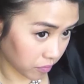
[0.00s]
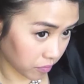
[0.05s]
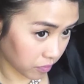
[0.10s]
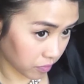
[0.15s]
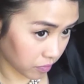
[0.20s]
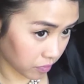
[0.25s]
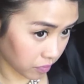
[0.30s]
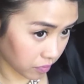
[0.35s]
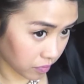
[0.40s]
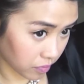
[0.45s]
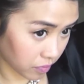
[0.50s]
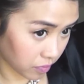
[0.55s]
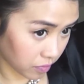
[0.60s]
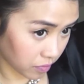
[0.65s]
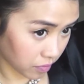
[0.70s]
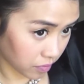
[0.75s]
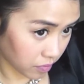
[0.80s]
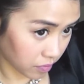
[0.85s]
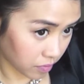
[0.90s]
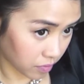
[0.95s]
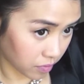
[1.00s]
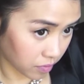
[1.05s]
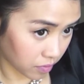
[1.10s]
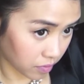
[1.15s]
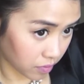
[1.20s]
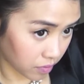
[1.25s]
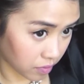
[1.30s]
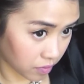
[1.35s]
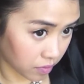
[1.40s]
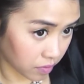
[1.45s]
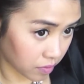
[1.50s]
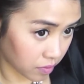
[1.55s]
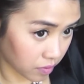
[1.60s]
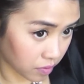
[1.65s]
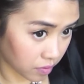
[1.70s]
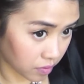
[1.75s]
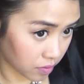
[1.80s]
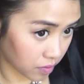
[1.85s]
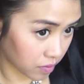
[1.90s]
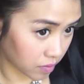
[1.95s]

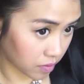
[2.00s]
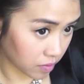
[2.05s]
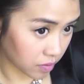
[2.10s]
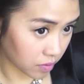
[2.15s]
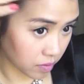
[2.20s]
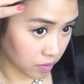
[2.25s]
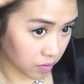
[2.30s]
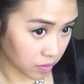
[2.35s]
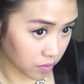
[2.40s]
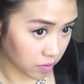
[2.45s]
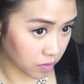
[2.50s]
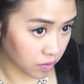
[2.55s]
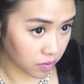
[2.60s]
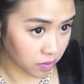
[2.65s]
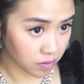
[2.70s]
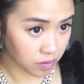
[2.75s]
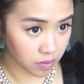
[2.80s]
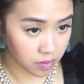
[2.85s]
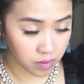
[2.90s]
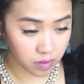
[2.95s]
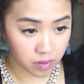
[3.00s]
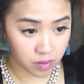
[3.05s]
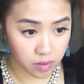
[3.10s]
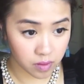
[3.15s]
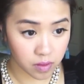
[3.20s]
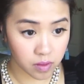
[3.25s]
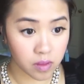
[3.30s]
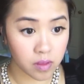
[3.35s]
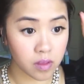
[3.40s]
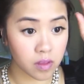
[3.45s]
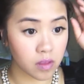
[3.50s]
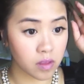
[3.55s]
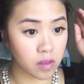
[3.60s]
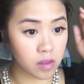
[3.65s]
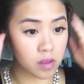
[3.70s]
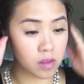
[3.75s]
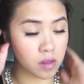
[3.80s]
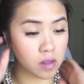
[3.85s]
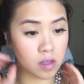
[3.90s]
No one is speaking in this clip.